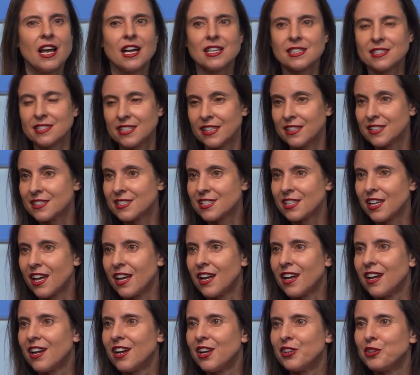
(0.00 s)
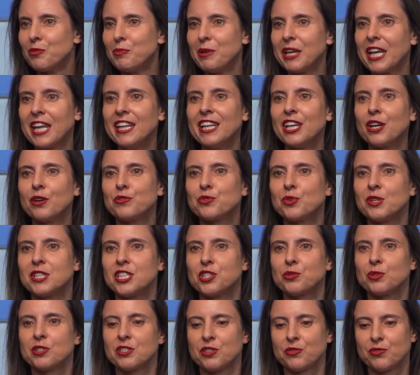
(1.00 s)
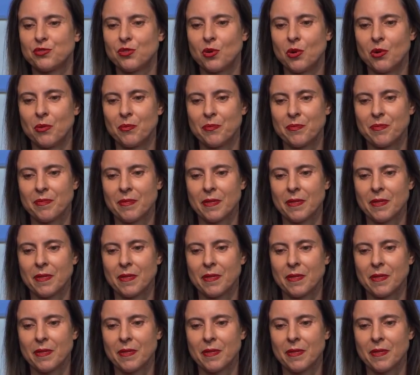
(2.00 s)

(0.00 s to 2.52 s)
since the beginning of 2024.